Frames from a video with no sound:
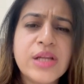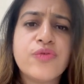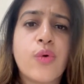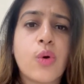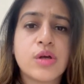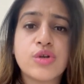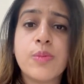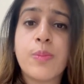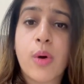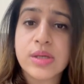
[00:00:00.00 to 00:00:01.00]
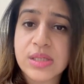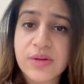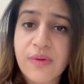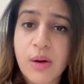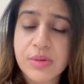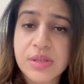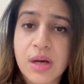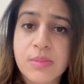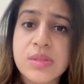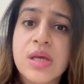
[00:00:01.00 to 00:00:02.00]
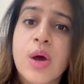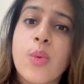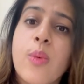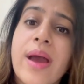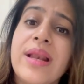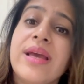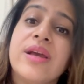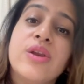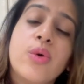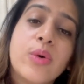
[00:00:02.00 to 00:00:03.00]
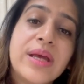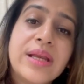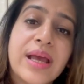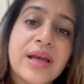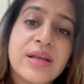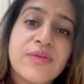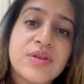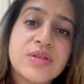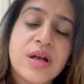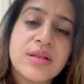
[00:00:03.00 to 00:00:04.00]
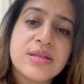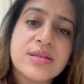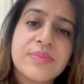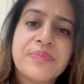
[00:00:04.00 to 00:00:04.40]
focus on positive outcomes while ignoring negative results.